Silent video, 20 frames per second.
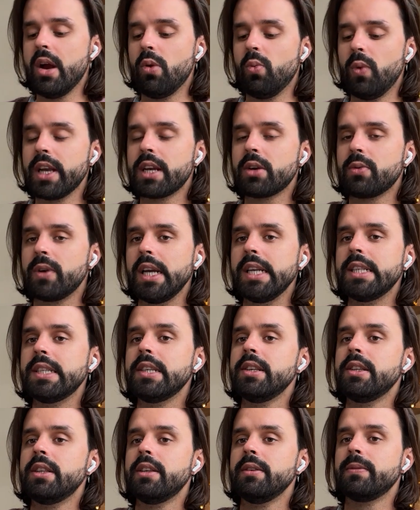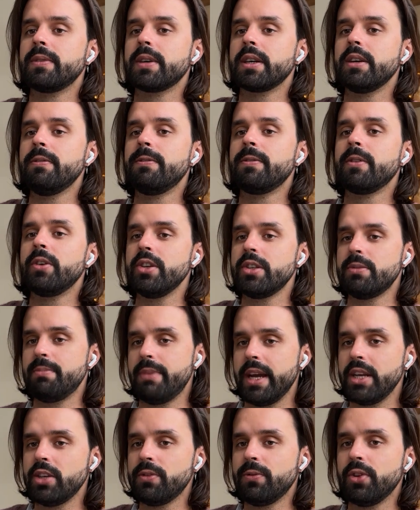We created the very first
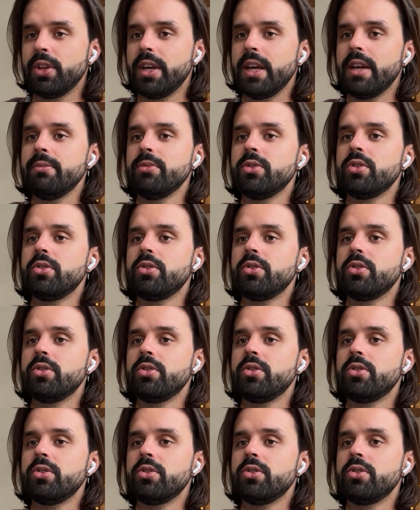batch for them